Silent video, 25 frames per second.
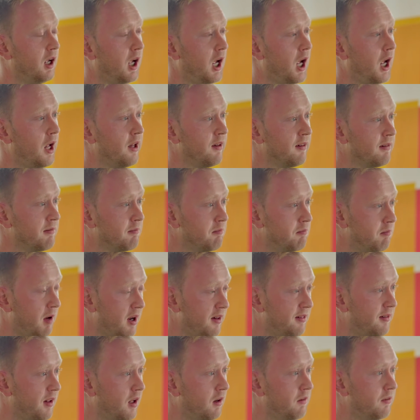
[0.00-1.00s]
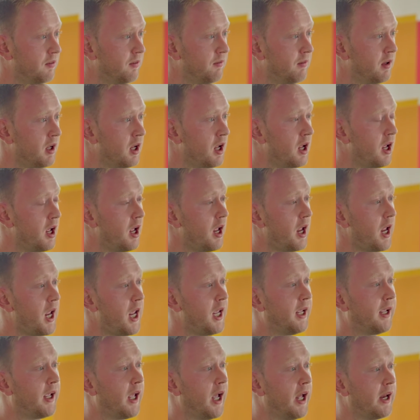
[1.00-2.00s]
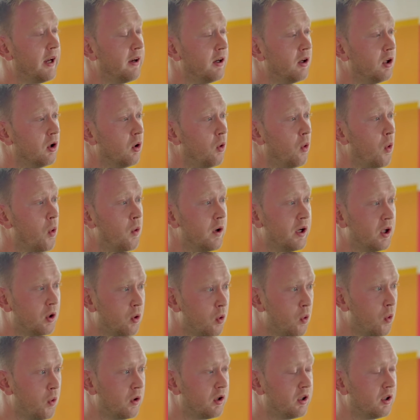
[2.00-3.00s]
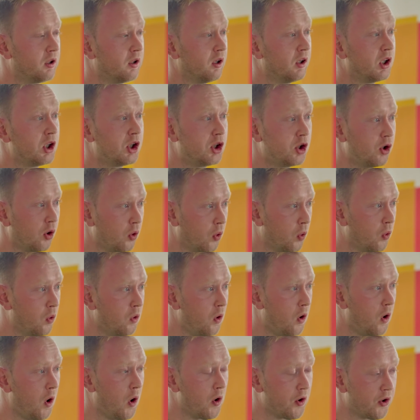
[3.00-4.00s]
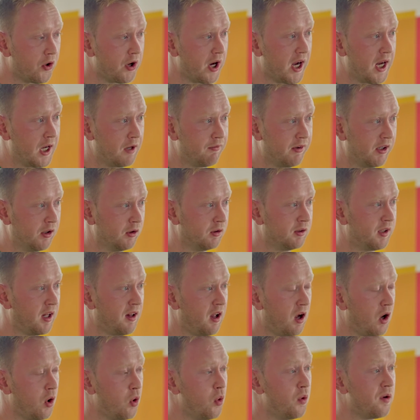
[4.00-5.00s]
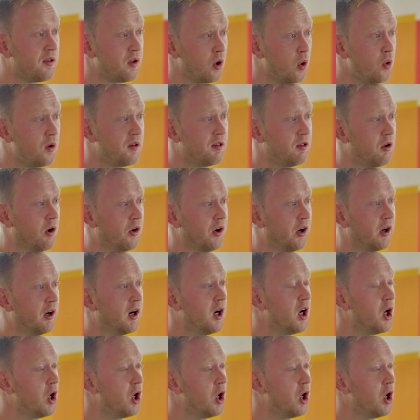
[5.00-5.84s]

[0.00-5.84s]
as myself, it can only go to show other individuals who stutter